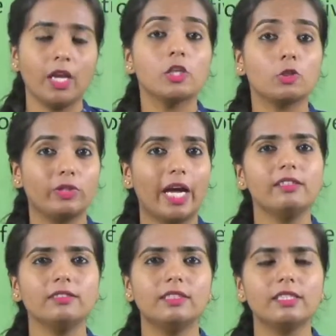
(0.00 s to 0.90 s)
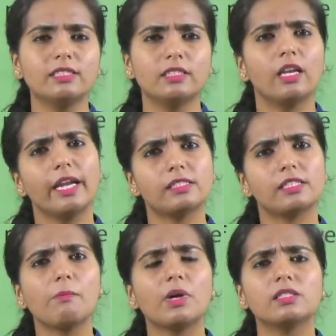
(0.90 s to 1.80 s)
So that is the reason it is
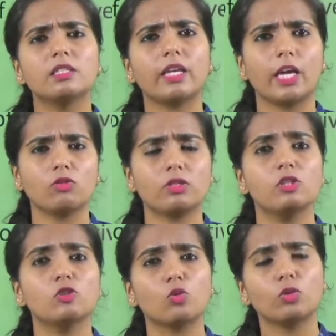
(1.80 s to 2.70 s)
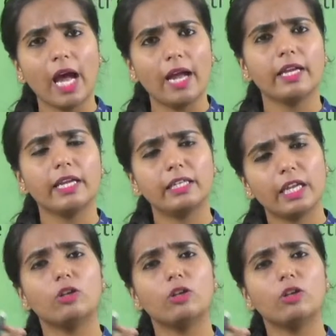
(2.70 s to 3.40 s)
immersed in kerosene, so that it